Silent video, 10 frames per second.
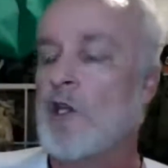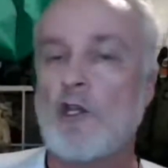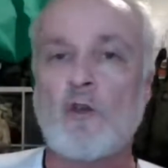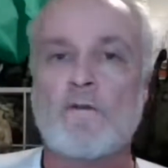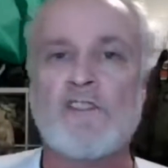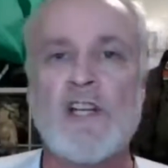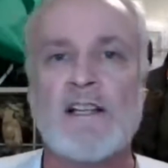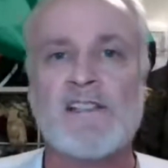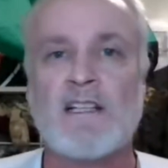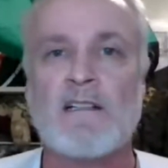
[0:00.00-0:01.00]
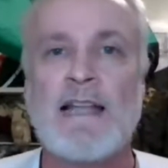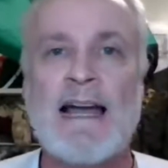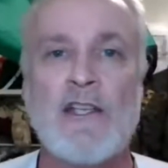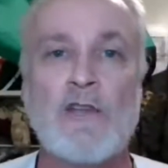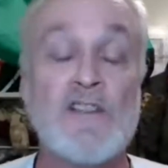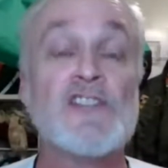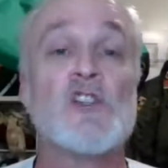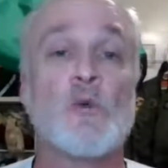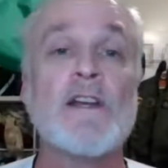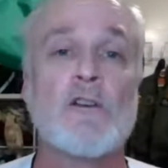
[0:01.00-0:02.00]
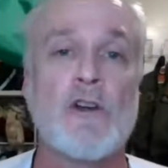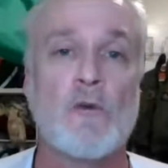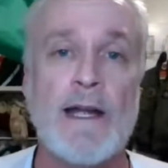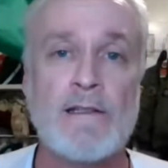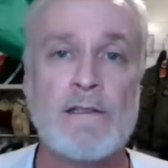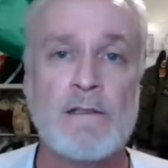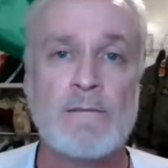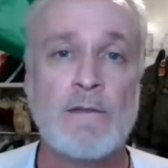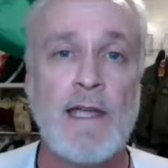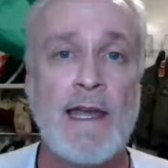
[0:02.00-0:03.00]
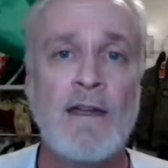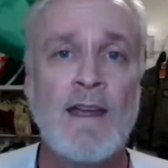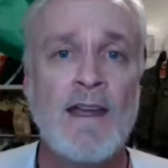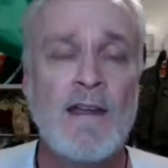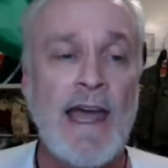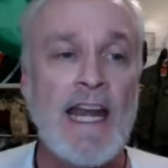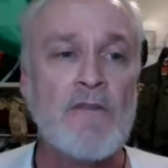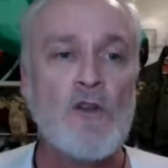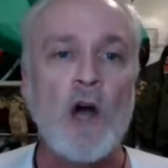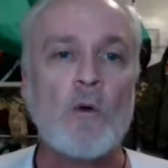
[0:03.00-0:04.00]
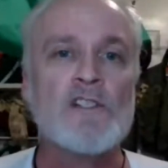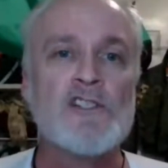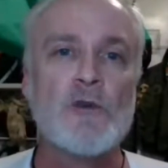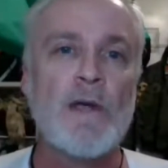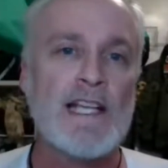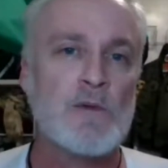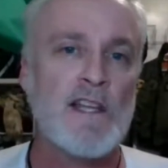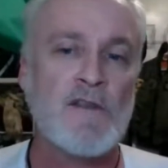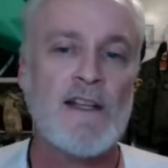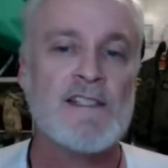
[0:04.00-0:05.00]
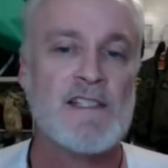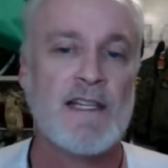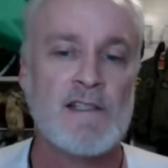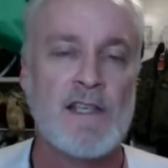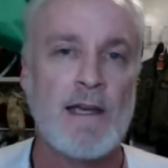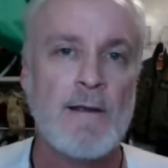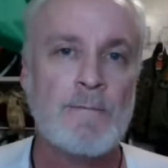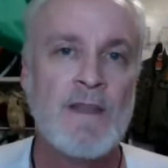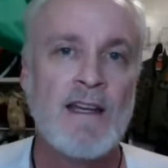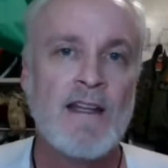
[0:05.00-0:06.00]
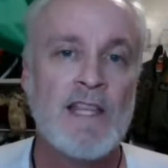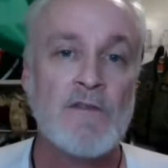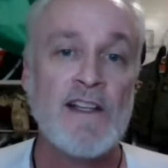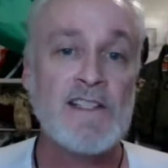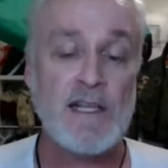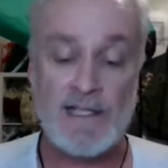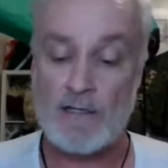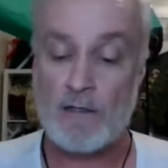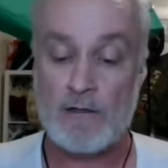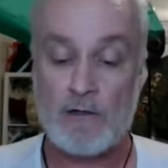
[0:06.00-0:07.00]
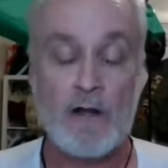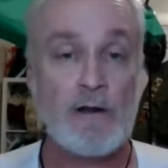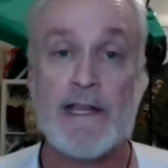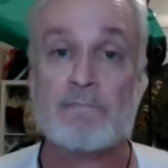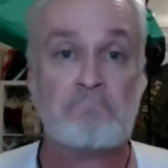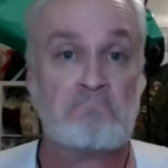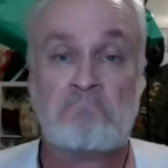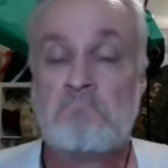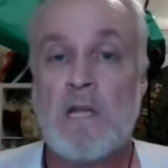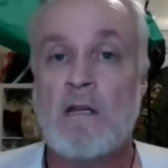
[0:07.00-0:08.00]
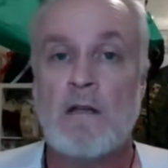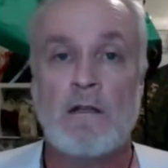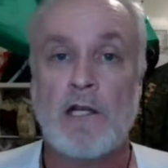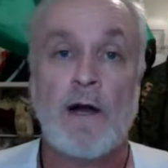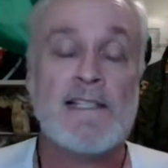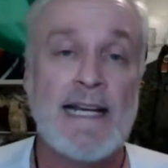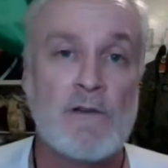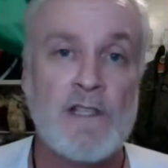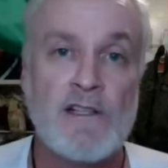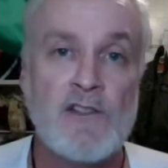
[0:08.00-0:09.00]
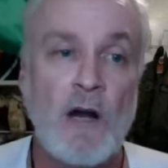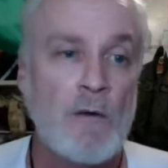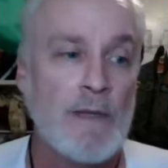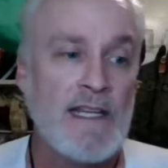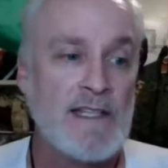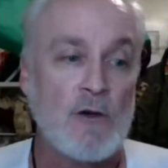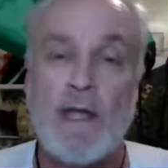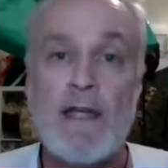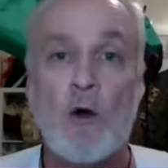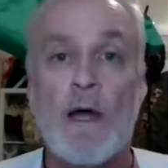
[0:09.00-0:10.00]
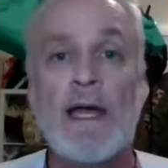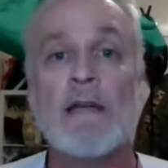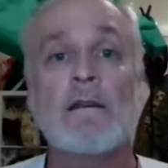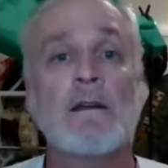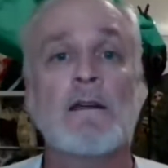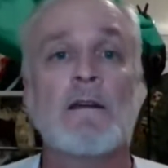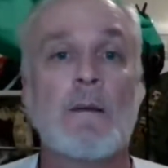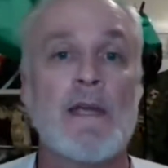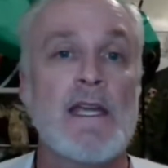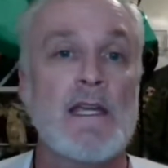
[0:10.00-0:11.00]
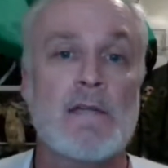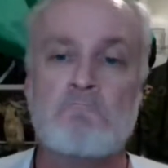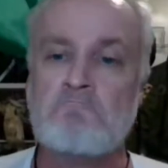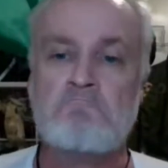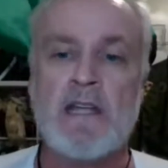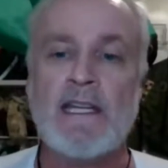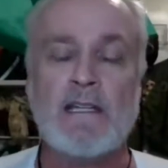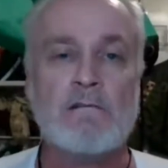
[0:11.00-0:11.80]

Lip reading: surrendered your rights. Okay. And if you go and sue, guess what the defense is going to say? The defense is going to say, "Look, Your Honor, I said I was going to disarm him, and he said, okay, go ahead." I mean, he didn't